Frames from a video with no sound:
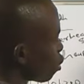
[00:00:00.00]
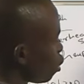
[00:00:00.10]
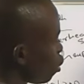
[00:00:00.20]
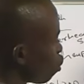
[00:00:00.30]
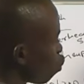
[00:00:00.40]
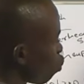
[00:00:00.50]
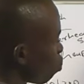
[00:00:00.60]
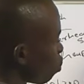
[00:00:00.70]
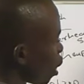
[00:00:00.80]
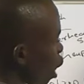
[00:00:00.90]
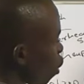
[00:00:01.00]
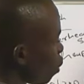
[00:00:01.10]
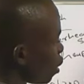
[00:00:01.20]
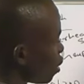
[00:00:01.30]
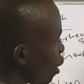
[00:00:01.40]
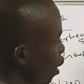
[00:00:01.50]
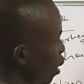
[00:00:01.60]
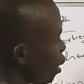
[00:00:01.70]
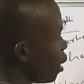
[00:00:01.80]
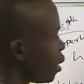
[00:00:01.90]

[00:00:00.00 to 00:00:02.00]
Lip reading: T sup. Now it's the